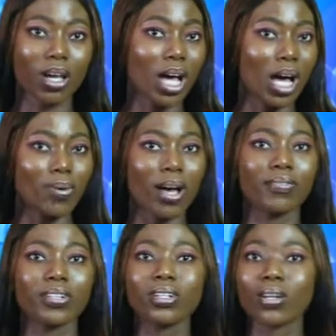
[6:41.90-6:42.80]

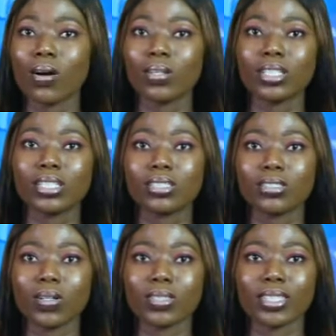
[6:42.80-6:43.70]
However, Conley did
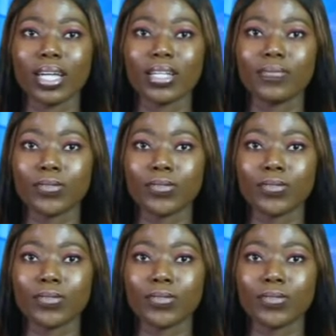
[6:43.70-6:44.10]
not say if